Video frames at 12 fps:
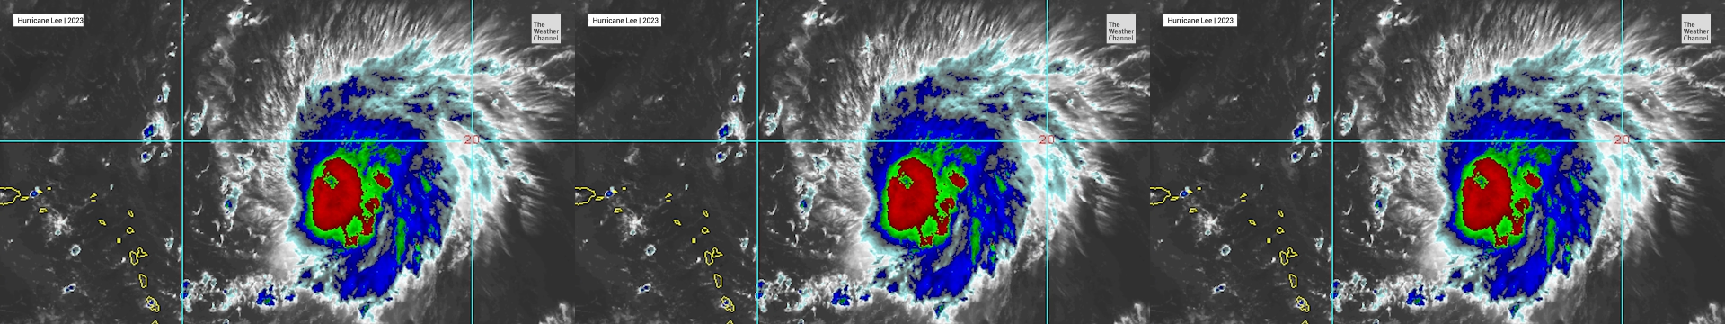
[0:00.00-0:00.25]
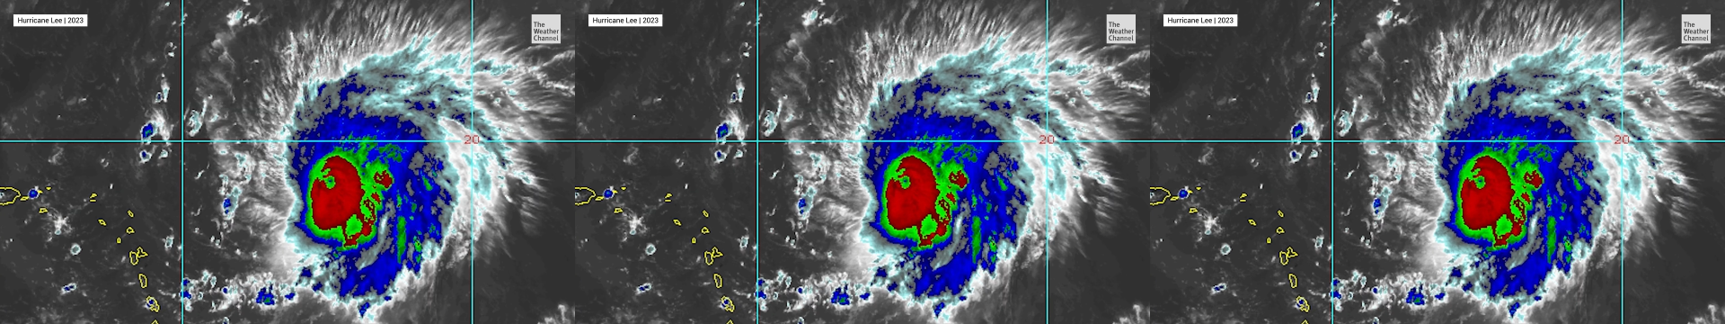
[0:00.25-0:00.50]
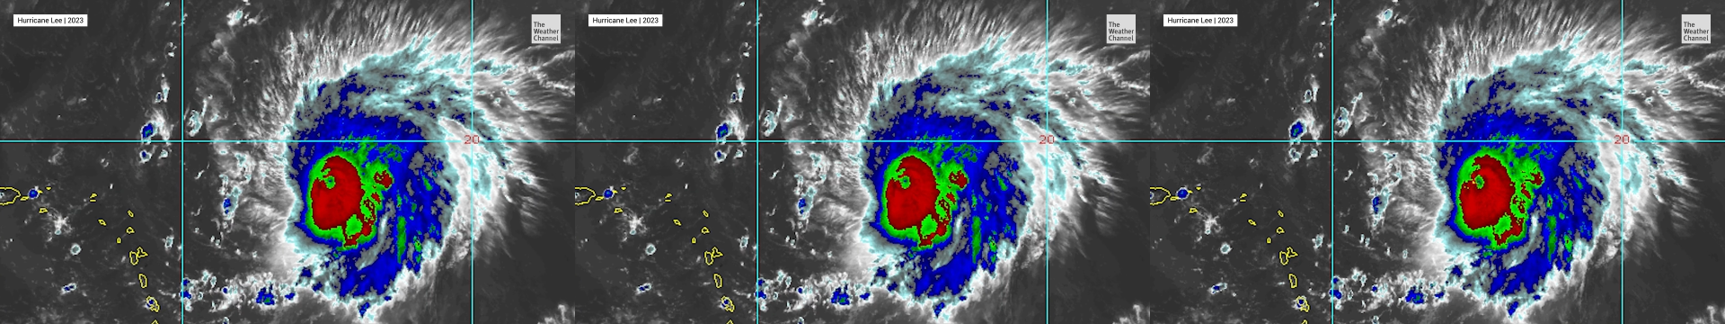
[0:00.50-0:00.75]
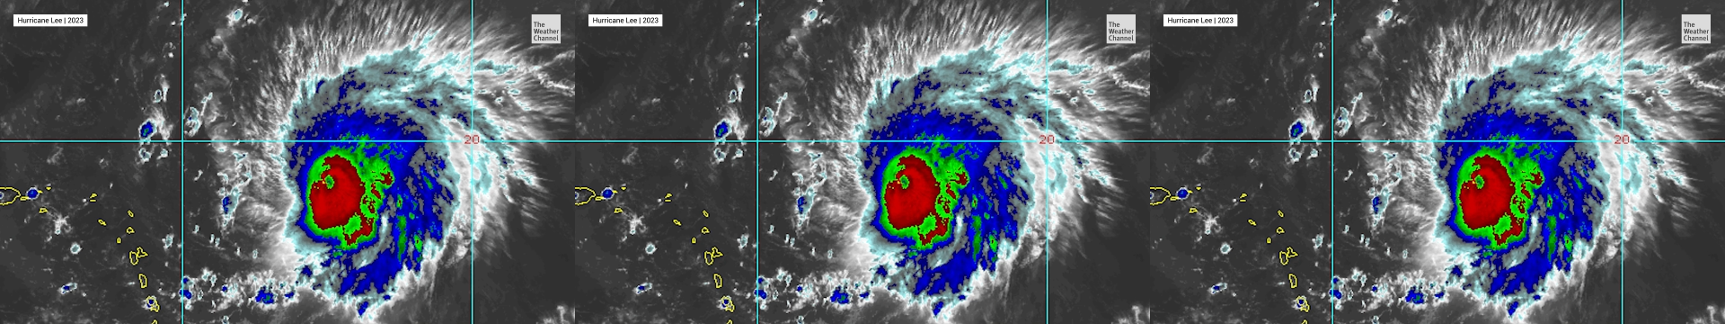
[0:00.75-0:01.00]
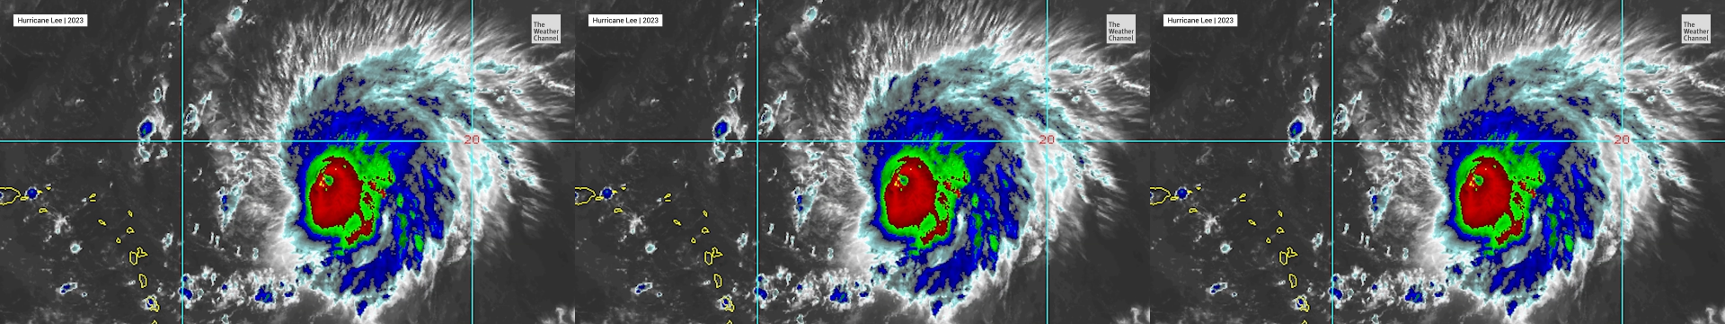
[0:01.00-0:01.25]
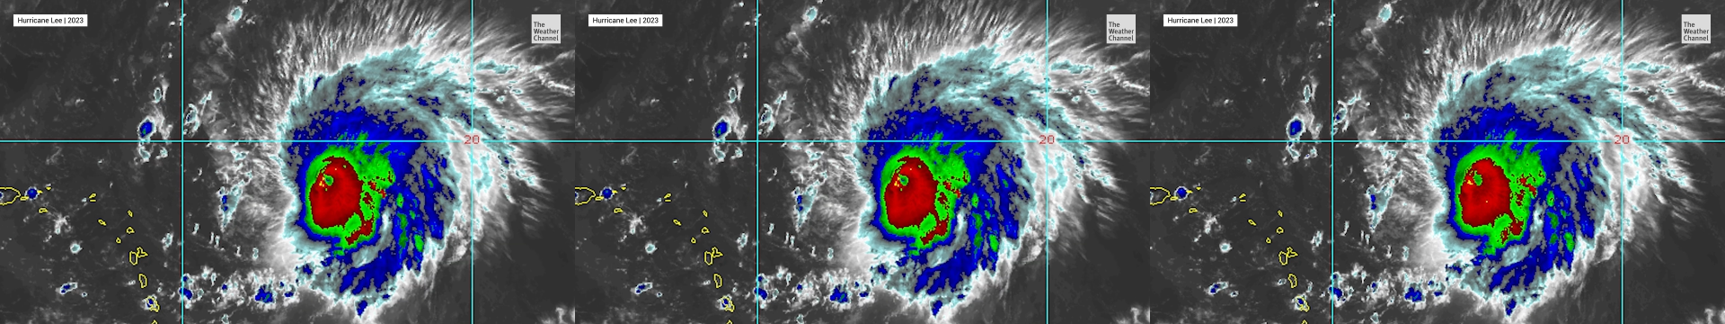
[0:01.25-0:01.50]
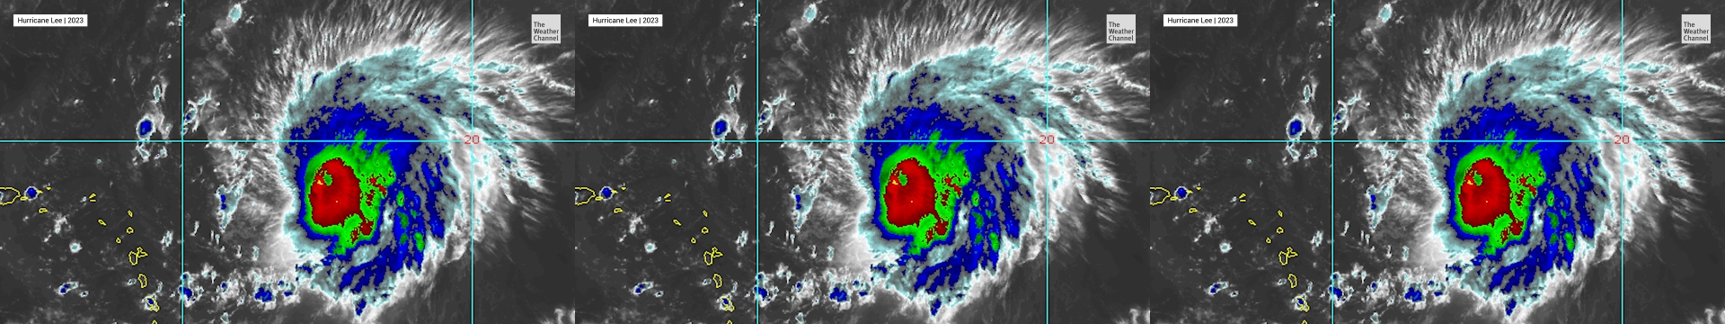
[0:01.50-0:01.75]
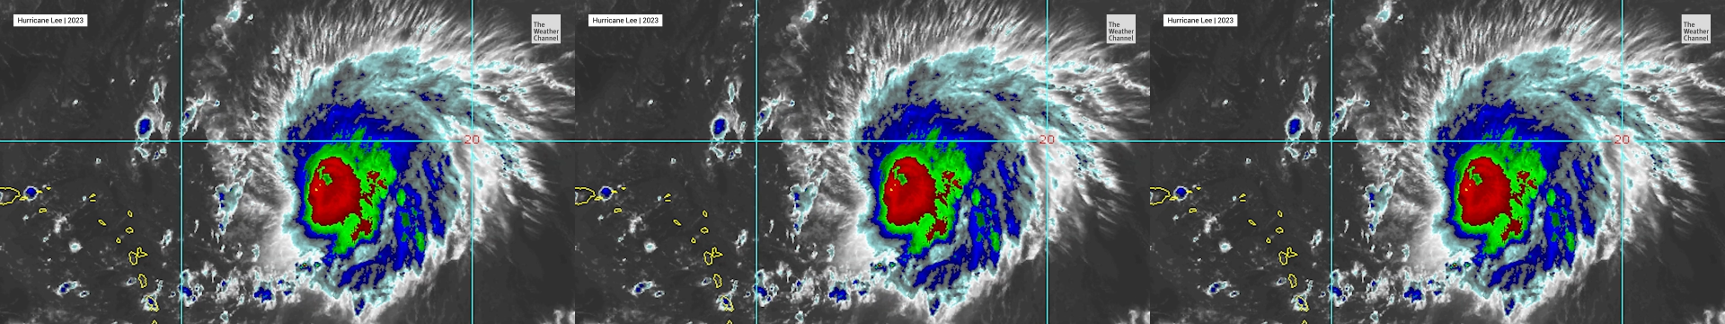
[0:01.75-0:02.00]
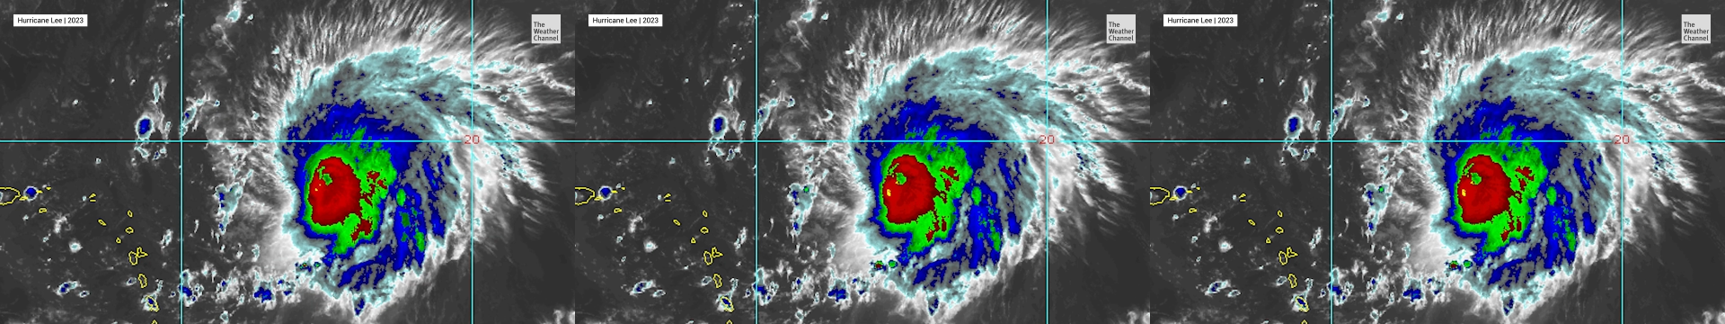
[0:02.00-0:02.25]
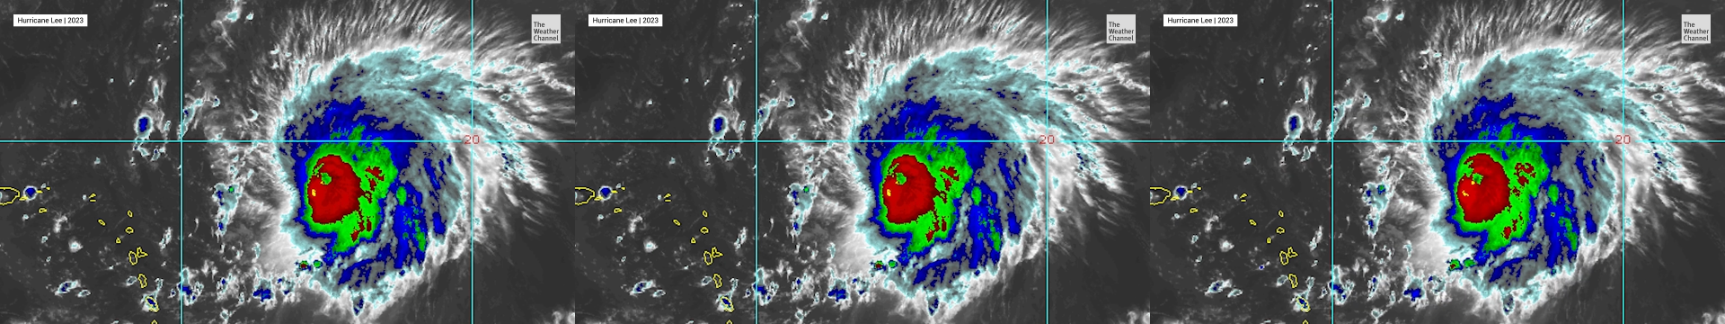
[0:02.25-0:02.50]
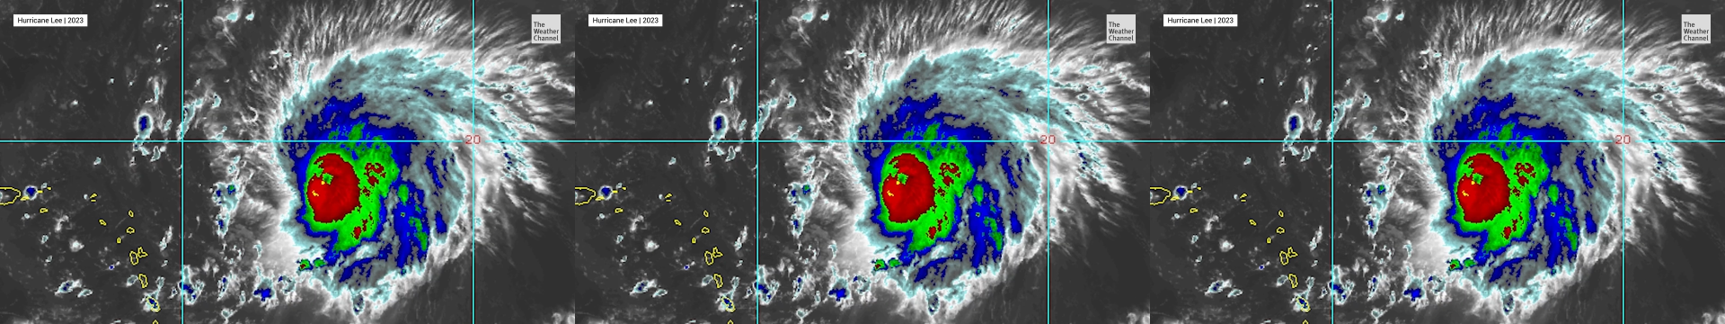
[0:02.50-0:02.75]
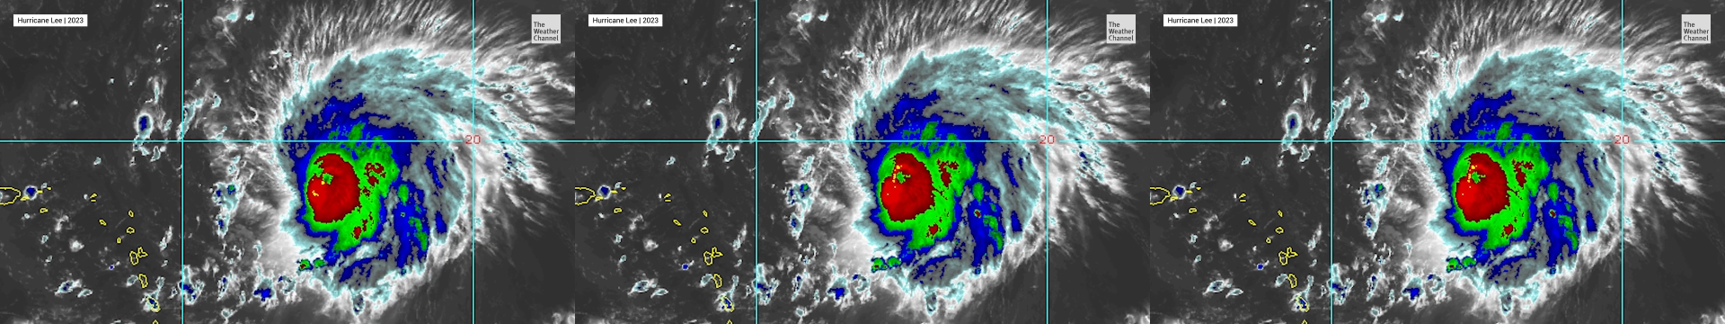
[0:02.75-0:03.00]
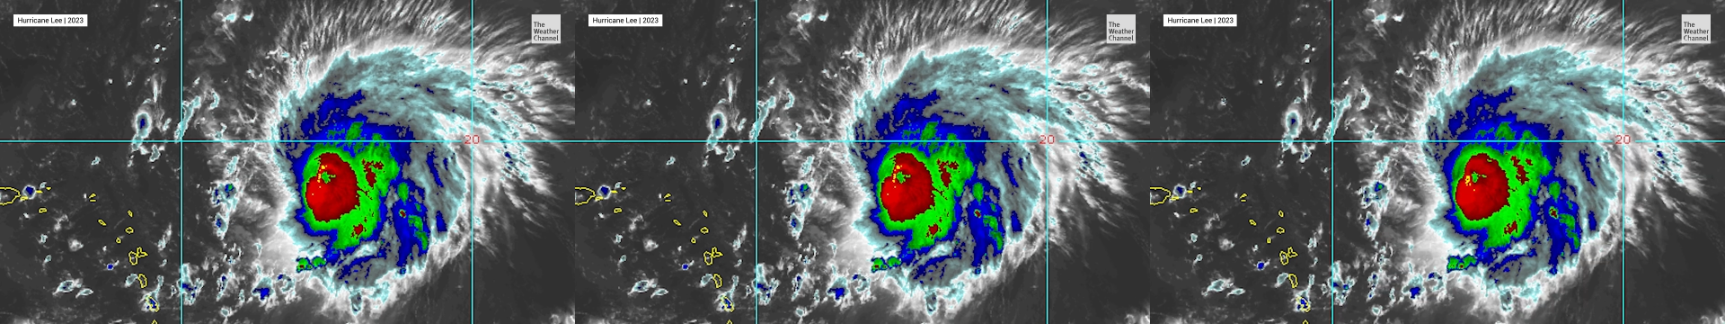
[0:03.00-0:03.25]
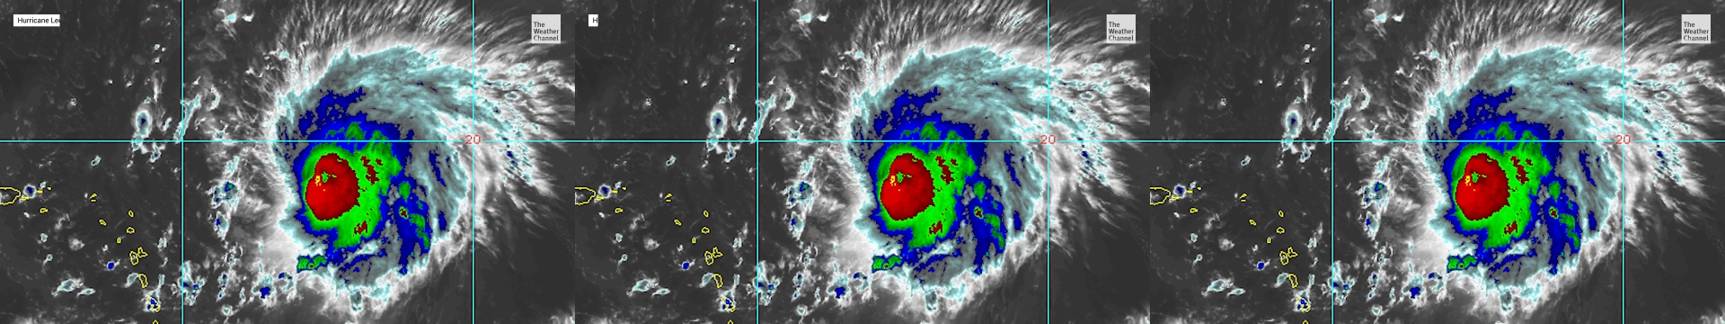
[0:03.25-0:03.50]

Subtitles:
[unreadable: no face in view]